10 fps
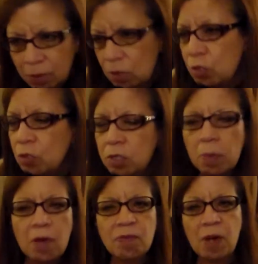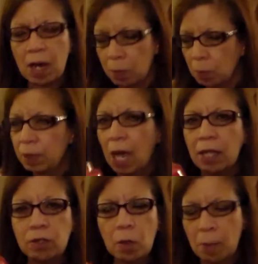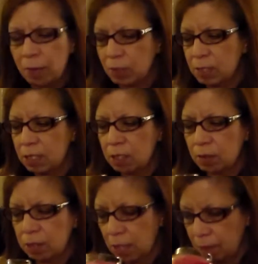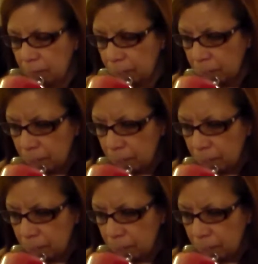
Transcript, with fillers: You do smell firewood. I don't know about the cedar yet.